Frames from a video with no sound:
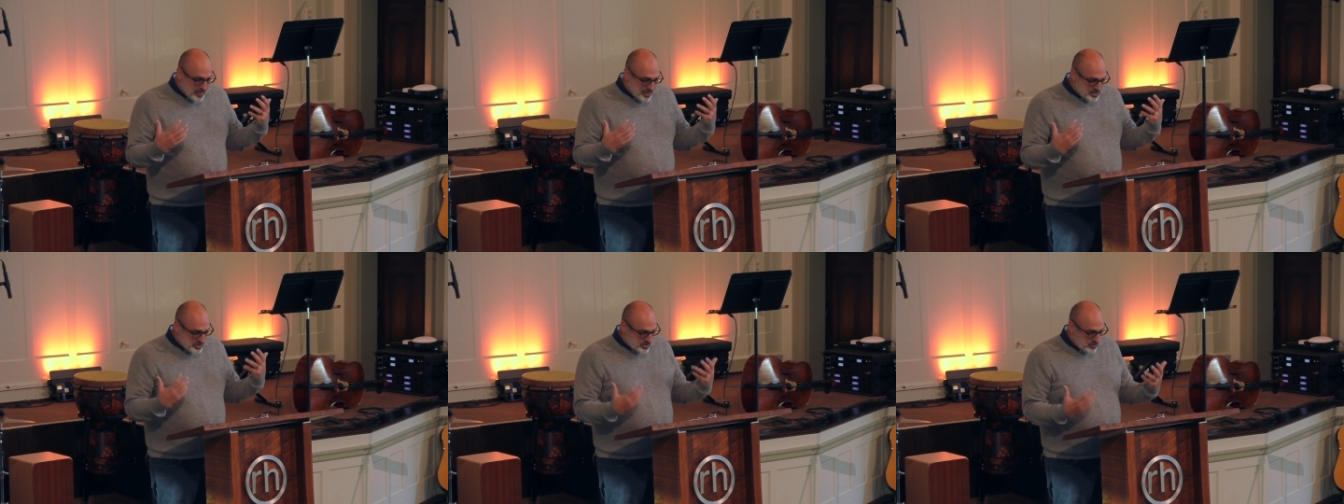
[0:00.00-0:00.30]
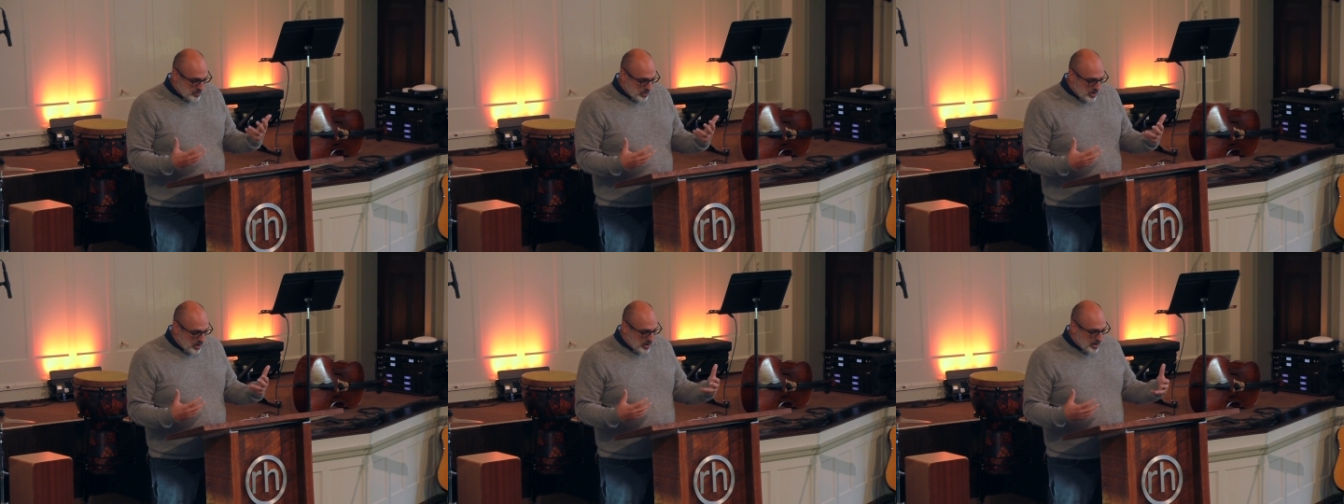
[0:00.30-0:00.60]
that
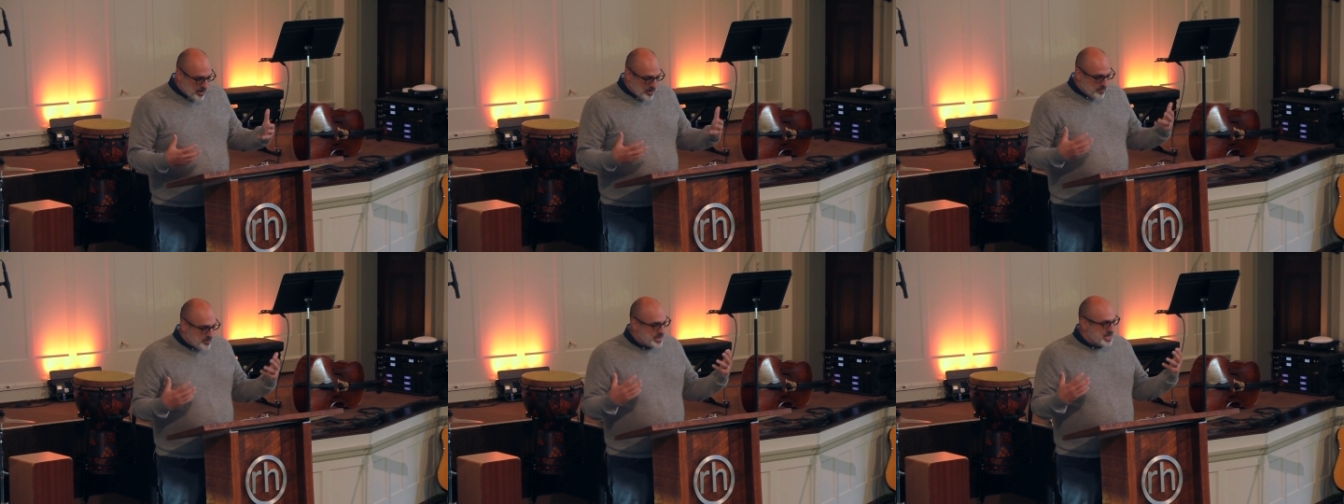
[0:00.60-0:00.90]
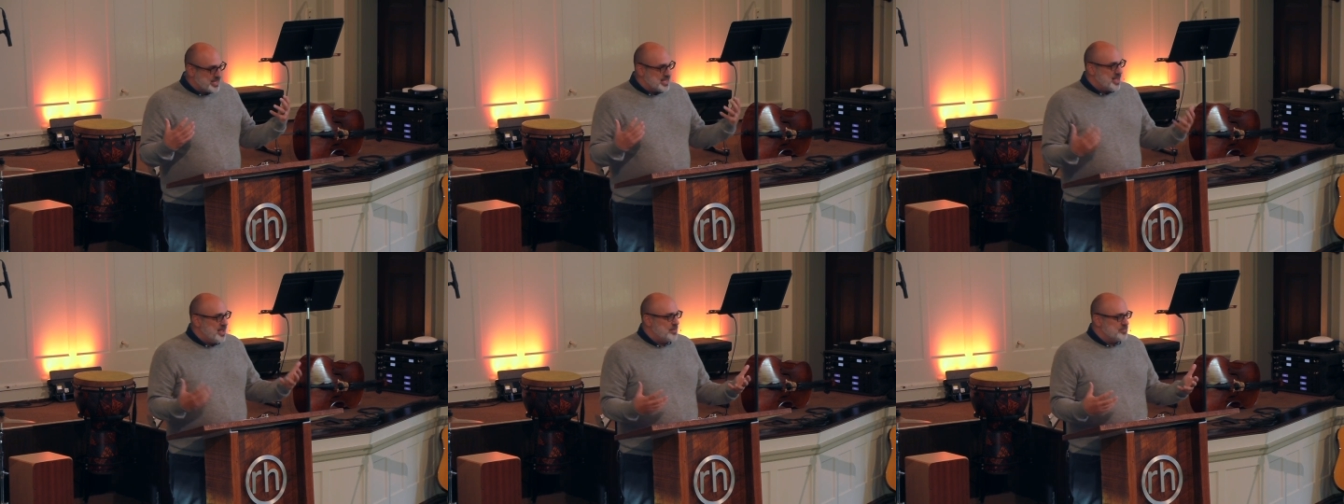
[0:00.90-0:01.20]
you are when
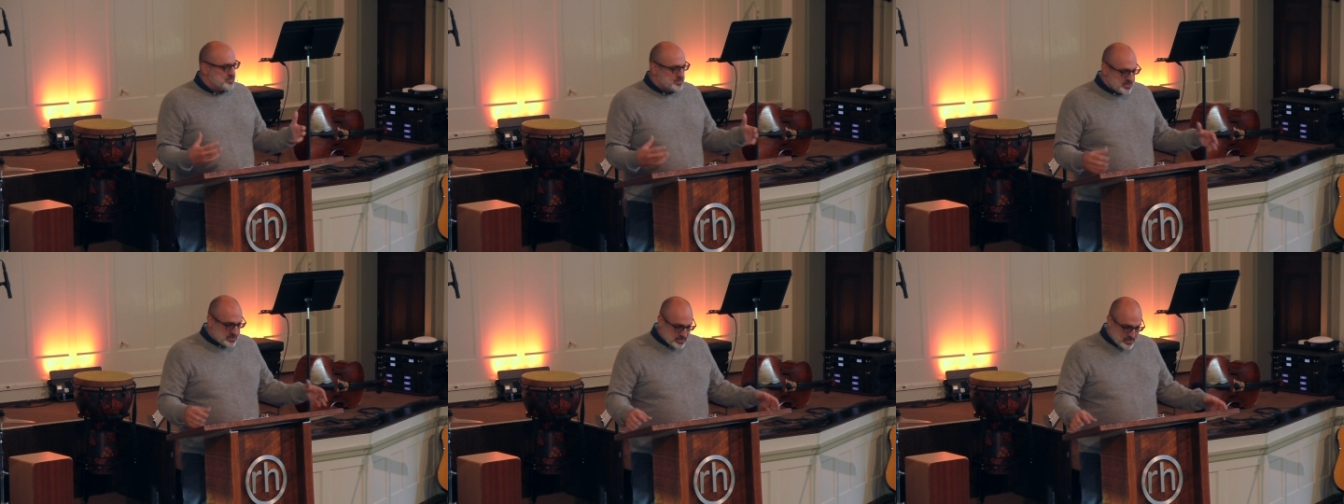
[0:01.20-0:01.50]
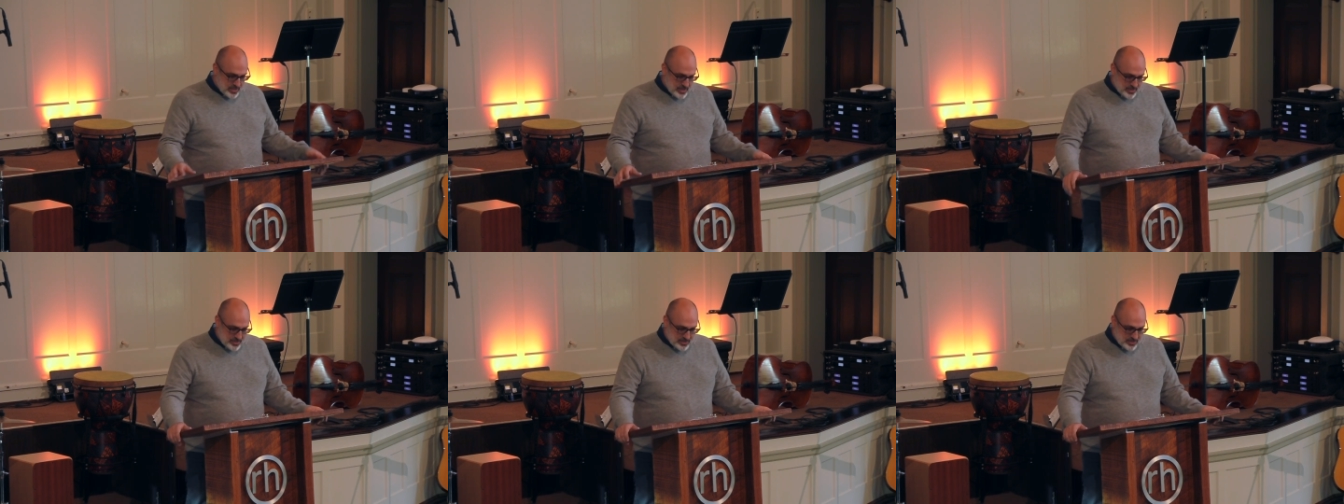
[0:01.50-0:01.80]
it comes to,